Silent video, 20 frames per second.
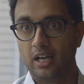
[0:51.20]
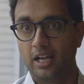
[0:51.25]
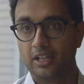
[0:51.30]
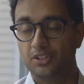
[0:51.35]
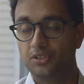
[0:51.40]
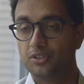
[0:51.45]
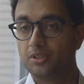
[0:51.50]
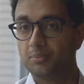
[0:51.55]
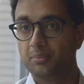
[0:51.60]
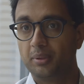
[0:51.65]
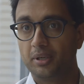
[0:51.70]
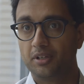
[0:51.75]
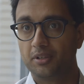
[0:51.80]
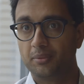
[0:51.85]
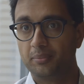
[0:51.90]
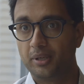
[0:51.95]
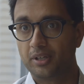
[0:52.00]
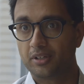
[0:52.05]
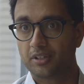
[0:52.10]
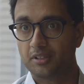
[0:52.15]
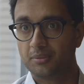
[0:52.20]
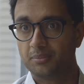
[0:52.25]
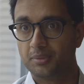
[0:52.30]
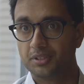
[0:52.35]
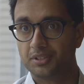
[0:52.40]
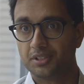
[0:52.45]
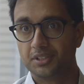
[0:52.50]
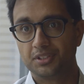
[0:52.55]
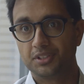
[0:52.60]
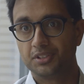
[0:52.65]
and you compared American
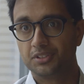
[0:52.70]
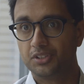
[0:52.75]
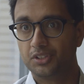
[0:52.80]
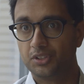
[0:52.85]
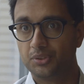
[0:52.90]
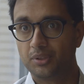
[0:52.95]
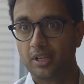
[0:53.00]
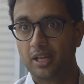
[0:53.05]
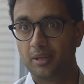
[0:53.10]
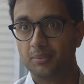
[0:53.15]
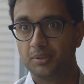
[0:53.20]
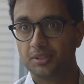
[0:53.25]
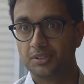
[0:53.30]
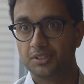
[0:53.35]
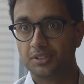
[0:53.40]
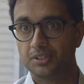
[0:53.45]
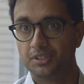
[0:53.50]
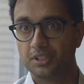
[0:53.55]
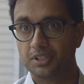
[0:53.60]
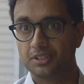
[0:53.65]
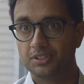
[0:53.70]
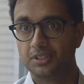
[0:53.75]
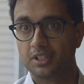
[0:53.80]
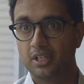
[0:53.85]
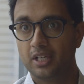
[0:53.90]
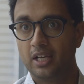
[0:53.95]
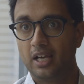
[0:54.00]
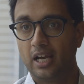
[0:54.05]
businesses and UK businesses,